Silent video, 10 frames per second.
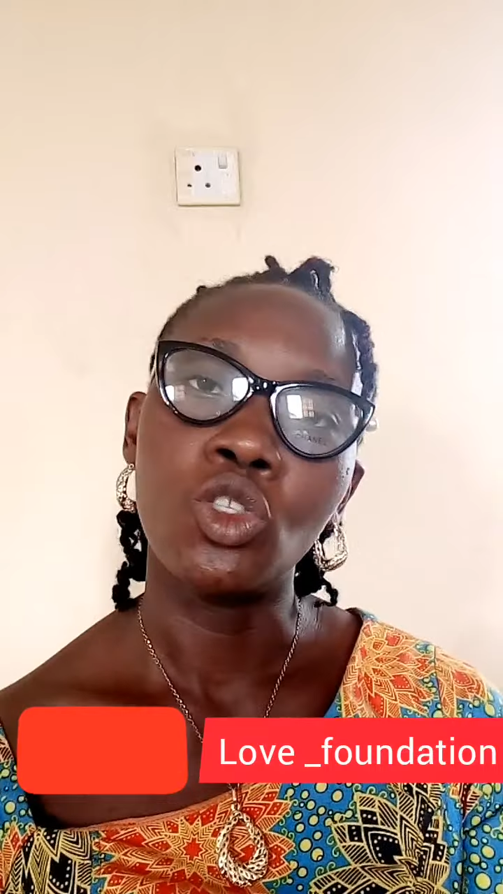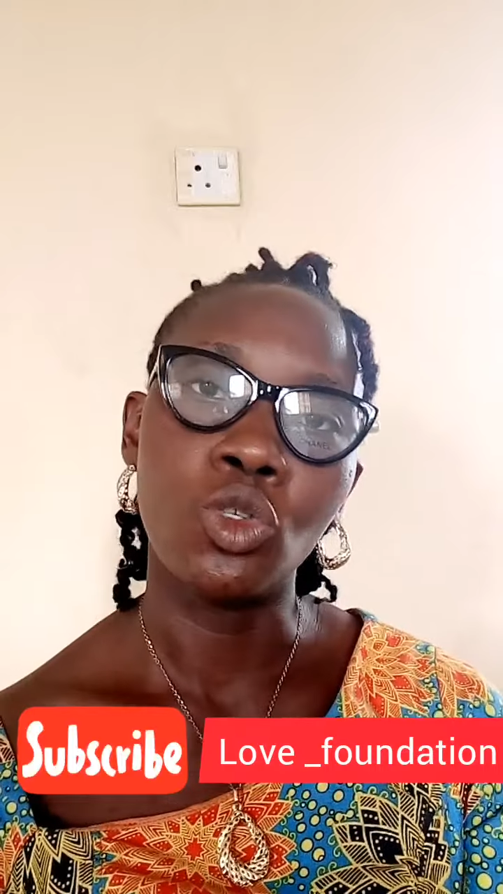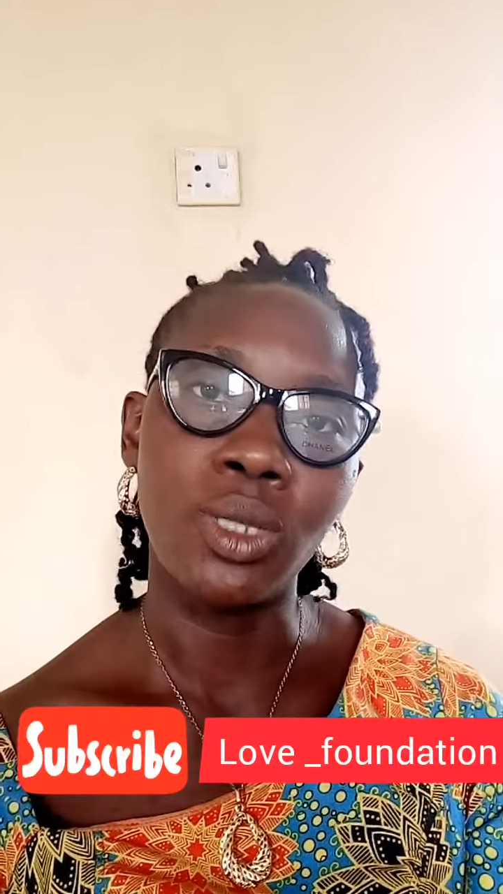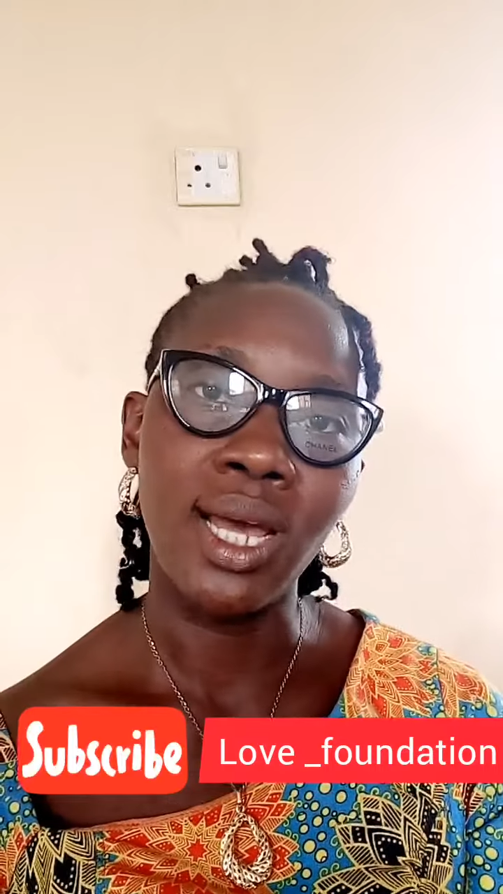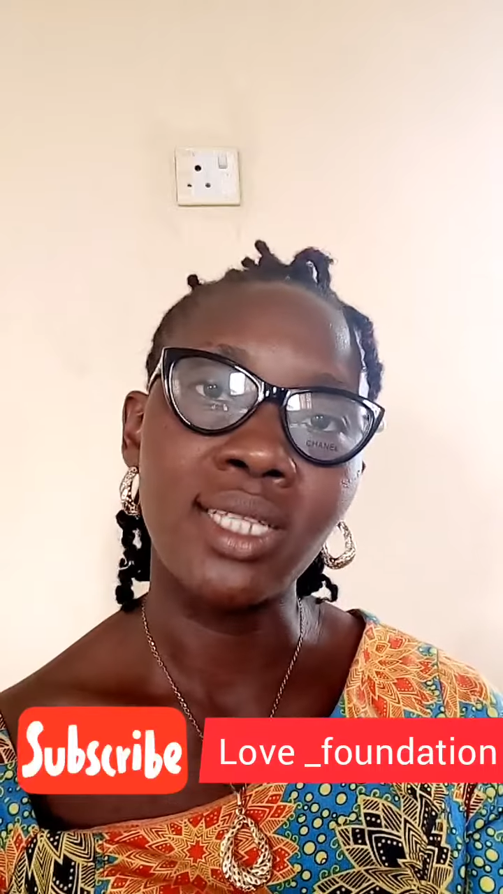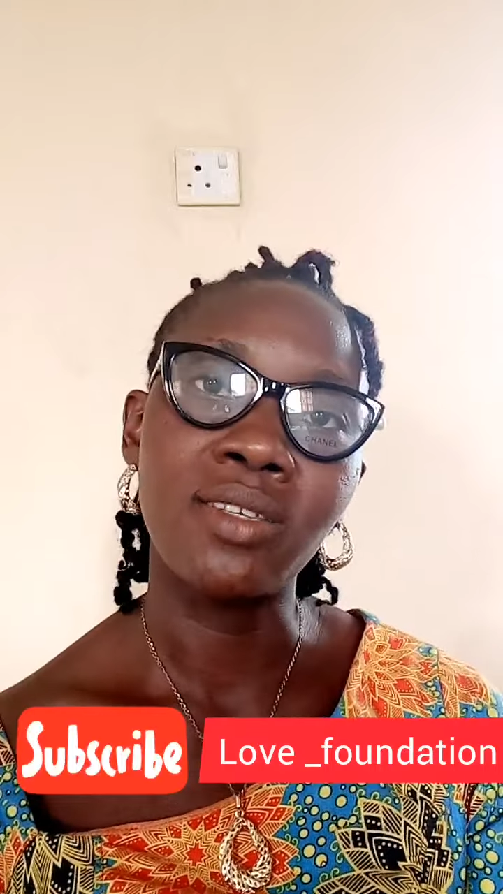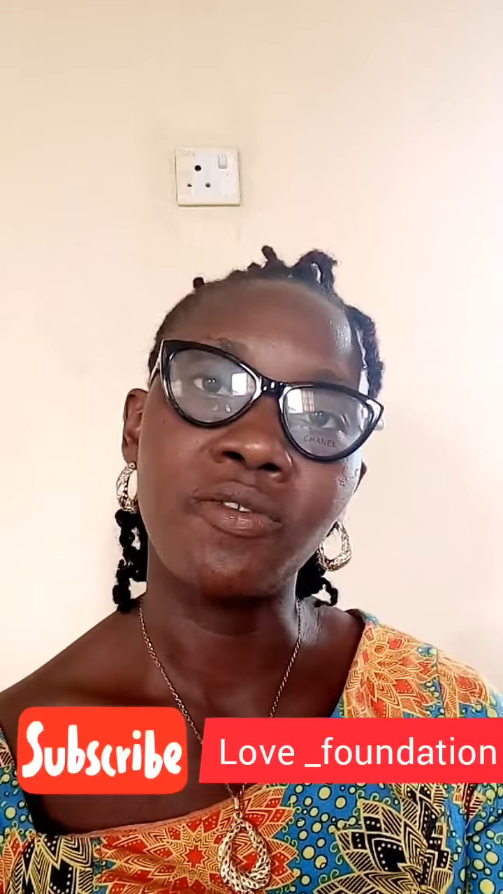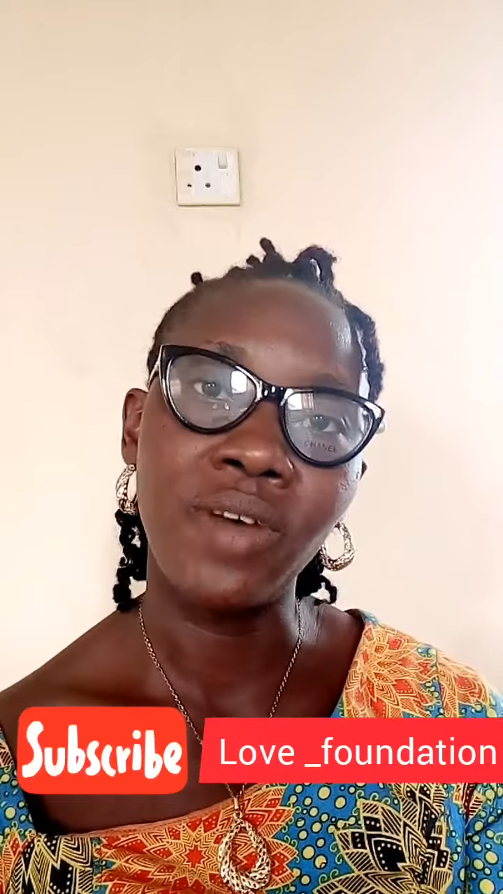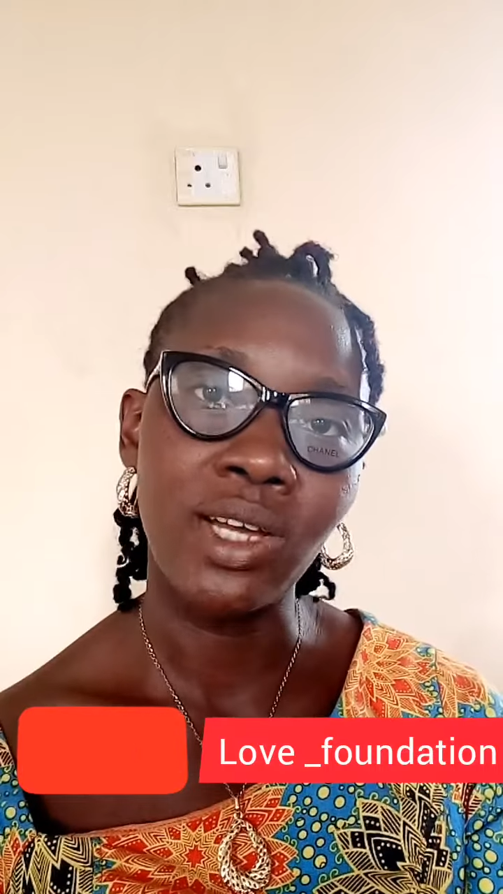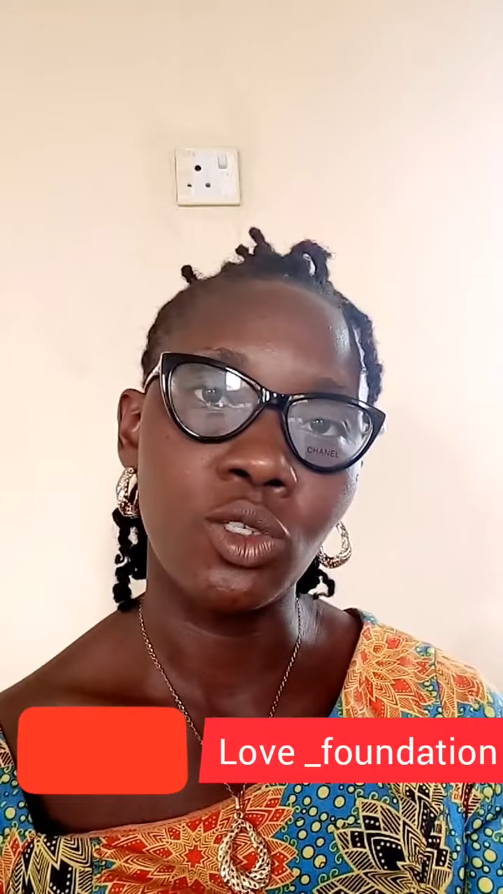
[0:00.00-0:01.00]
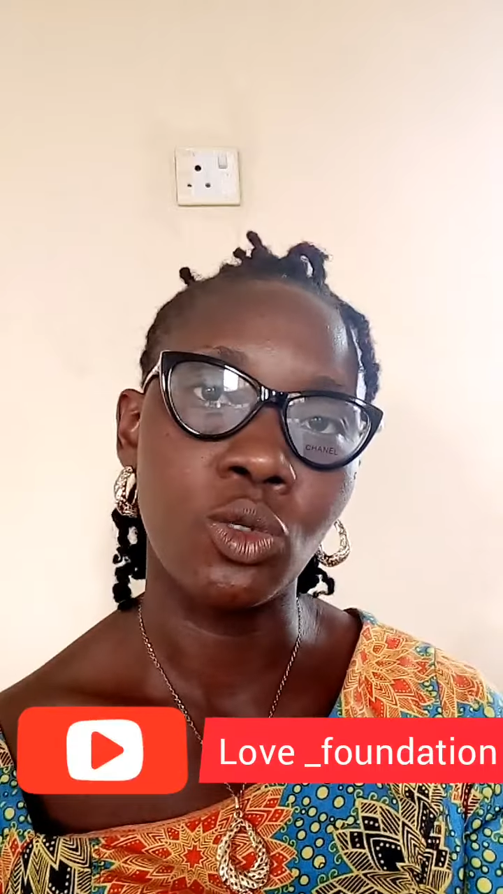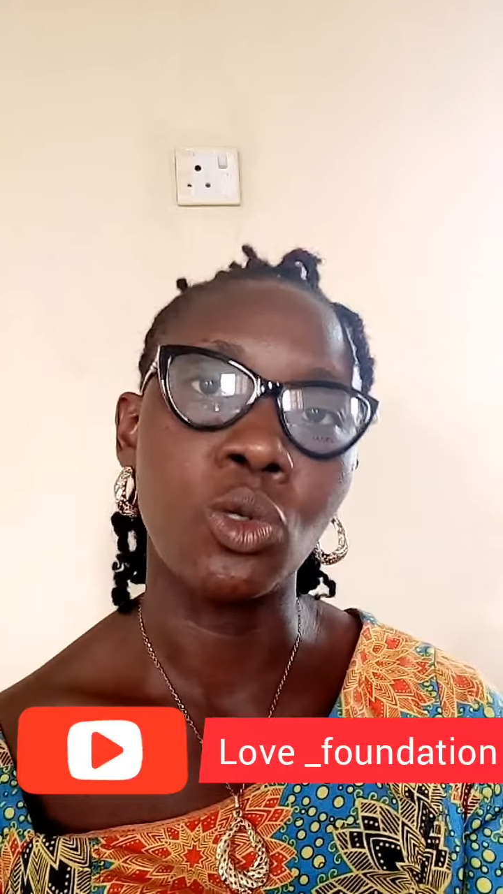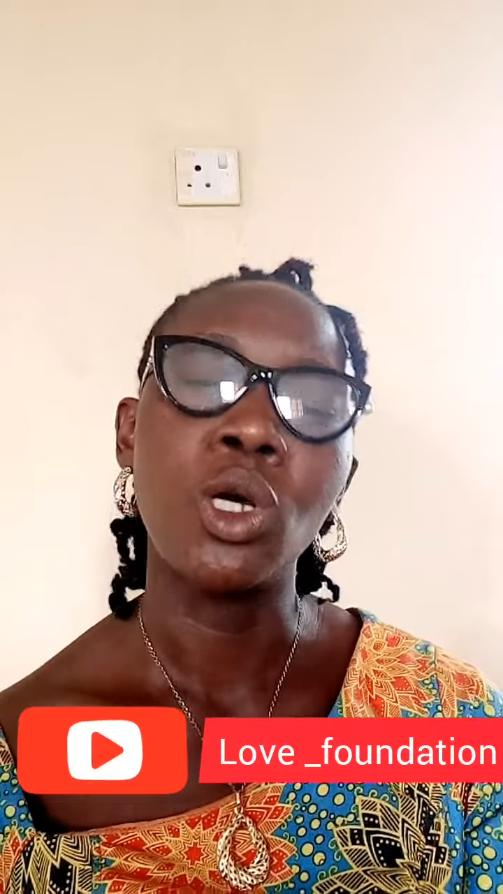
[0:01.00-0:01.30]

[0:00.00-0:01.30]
to that factor.